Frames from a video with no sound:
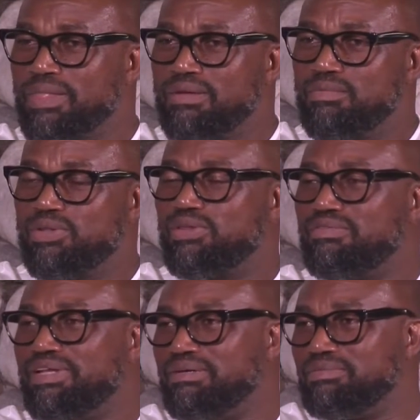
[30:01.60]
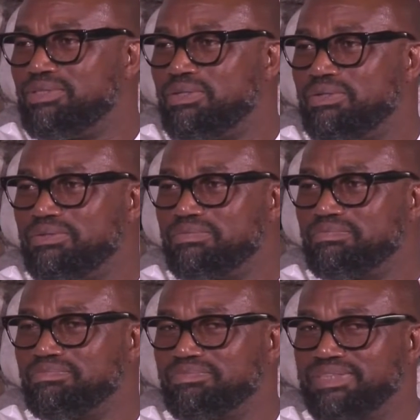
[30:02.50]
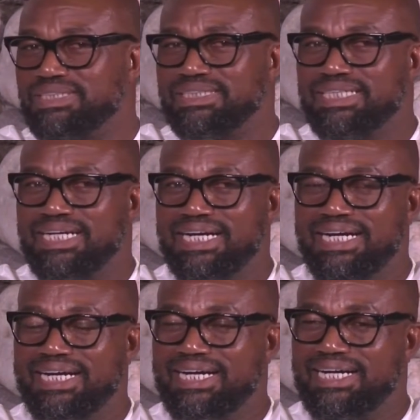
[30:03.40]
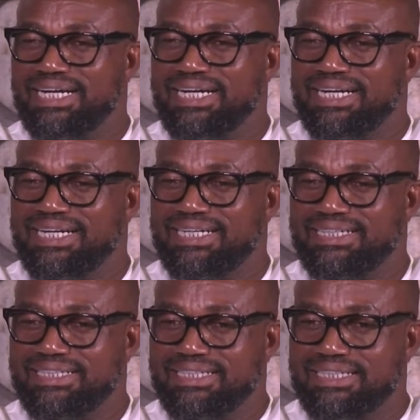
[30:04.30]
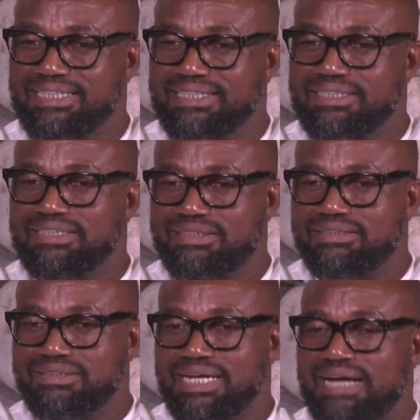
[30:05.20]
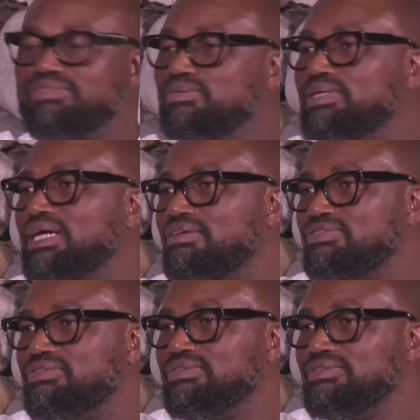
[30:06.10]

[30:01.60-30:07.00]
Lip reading: both of them. So I have to be careful.